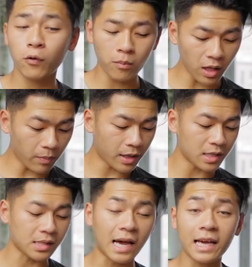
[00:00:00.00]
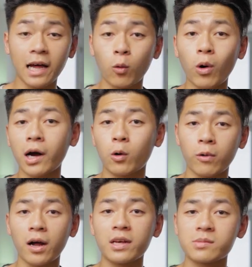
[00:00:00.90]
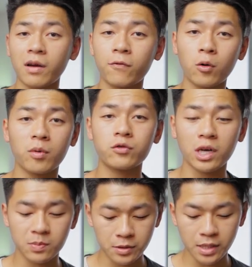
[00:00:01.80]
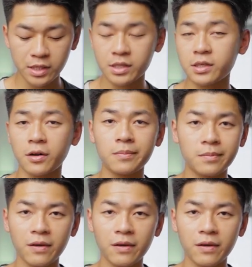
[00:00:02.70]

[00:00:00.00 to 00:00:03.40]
for me because I gotta walk around as my form of transportation, you know,